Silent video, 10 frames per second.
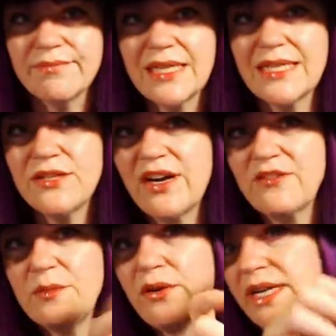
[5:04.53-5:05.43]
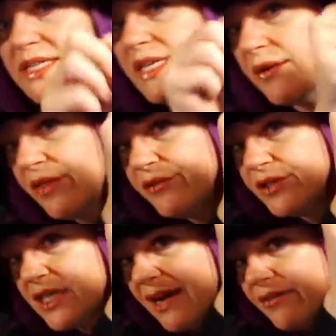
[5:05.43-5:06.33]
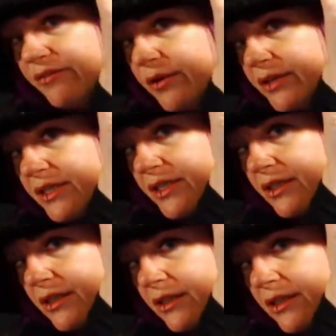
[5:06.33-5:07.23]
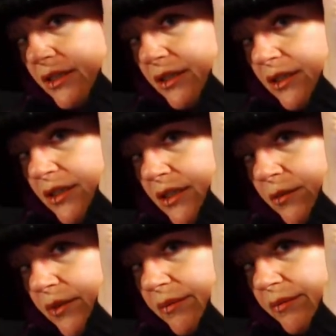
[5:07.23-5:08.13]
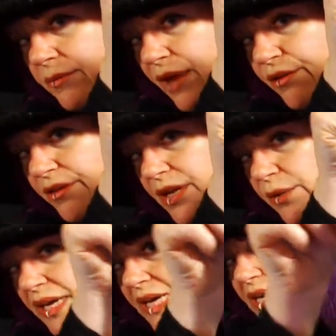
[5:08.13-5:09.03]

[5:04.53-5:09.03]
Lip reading: because it drives me crazy. I'd rather just not have it focused rather than going in